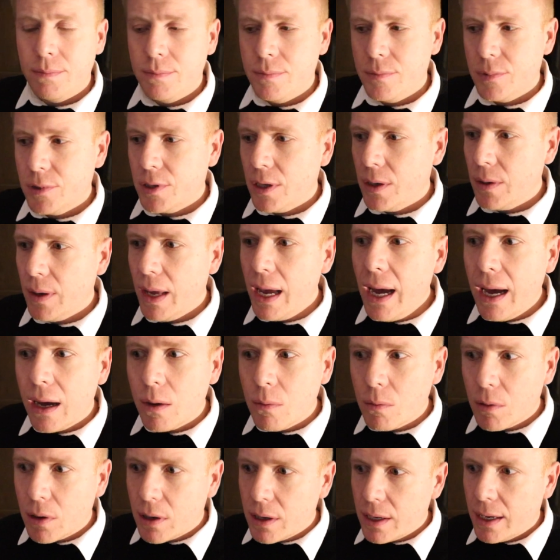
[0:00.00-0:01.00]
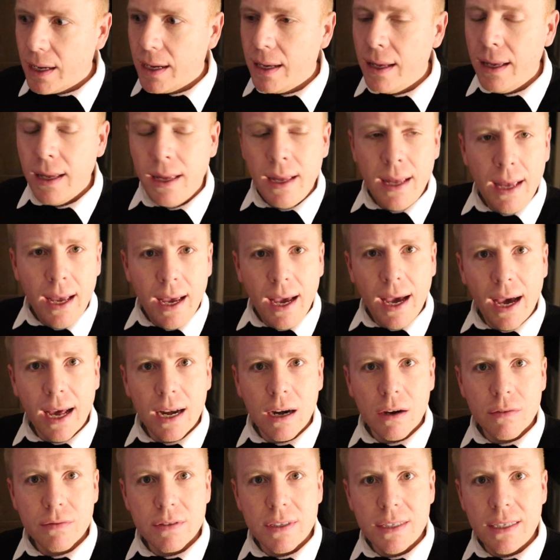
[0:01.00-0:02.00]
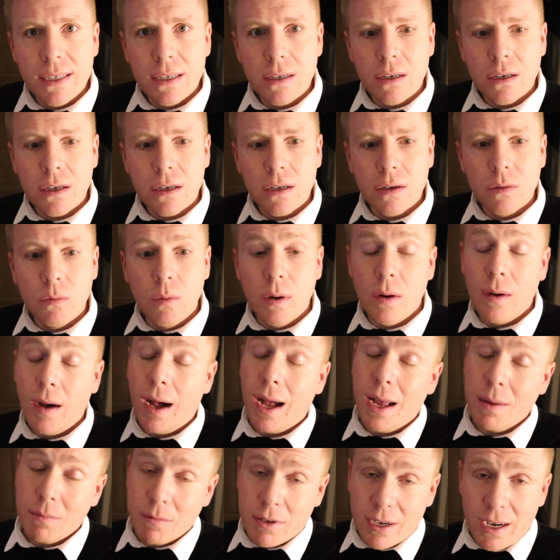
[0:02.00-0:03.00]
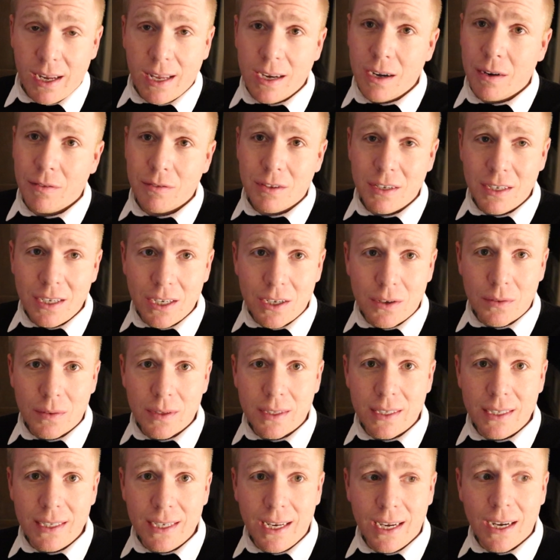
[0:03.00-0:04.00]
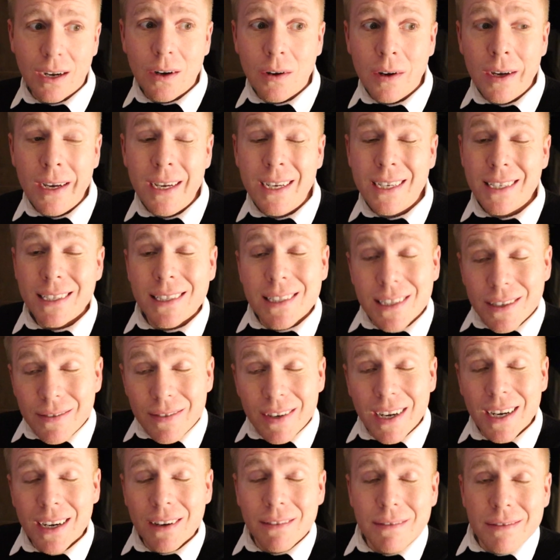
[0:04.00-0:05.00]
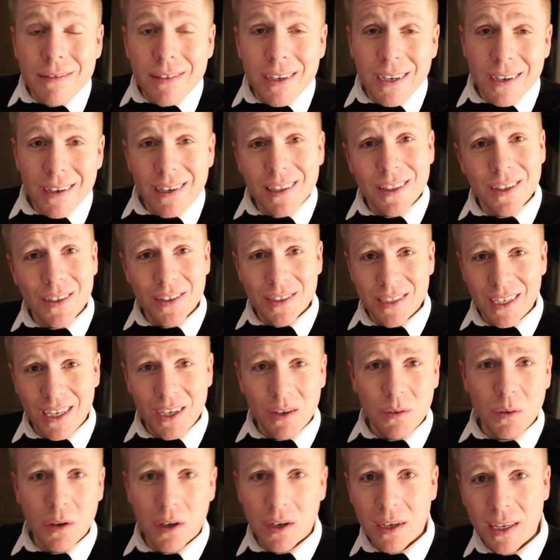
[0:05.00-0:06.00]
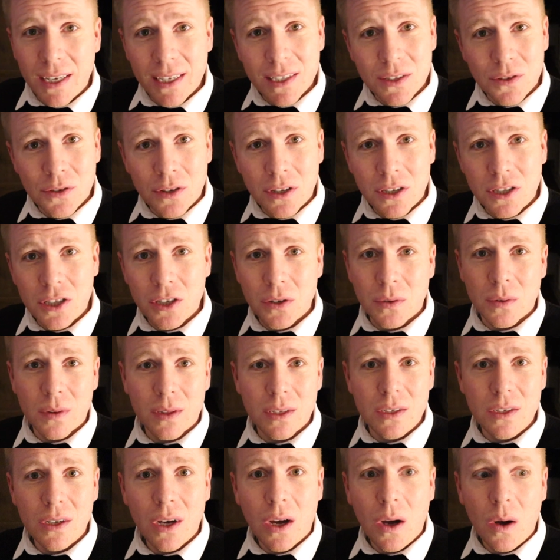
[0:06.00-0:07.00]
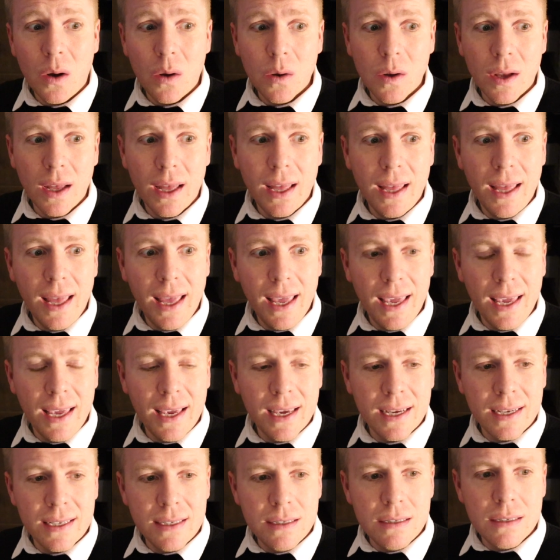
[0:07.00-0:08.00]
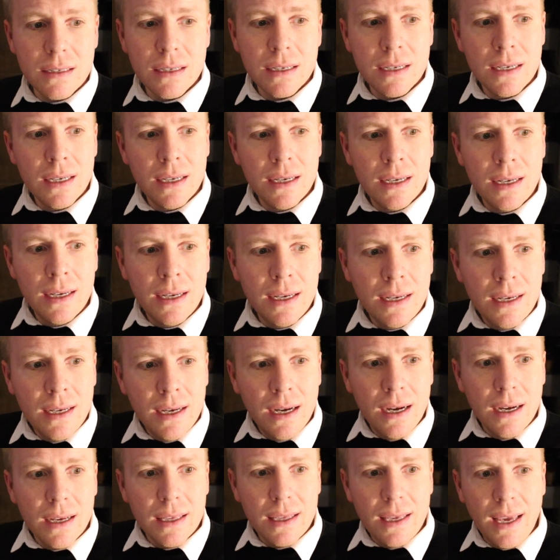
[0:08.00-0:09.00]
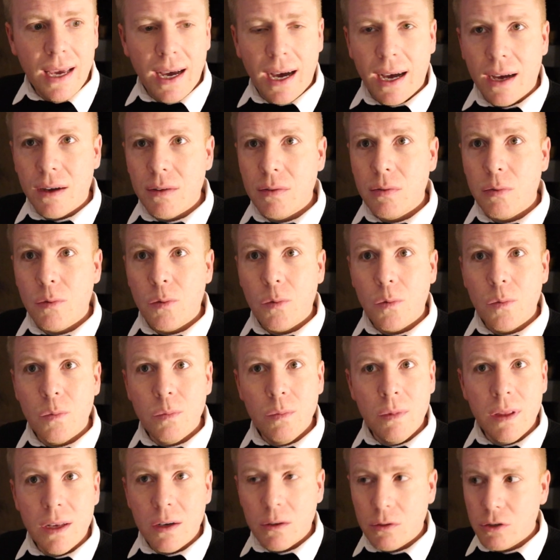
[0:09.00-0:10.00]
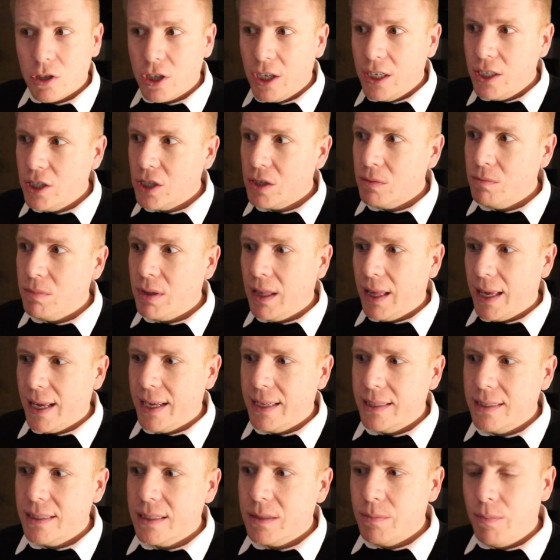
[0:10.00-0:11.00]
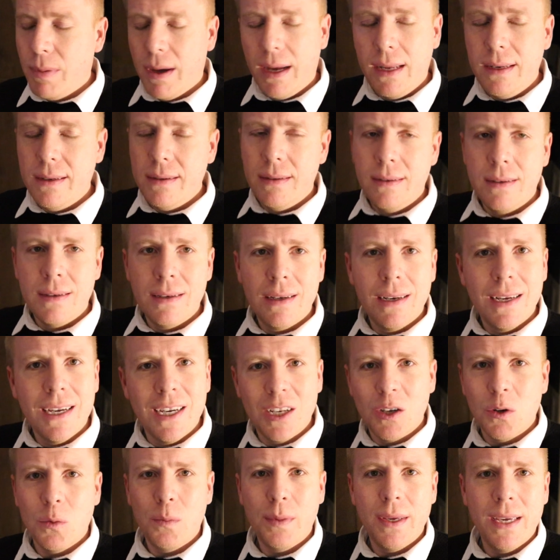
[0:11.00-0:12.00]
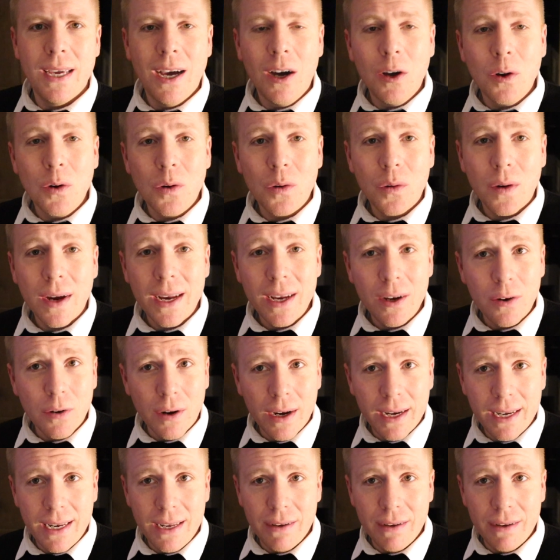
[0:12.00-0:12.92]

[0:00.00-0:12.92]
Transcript: So yeah, we're gonna head off to dinner. Well, I'm gonna head off to dinner with Danielle. Steven had a very long day at work. He's gonna chill with the dog and yeah, little change in plans, but it'll be a great, great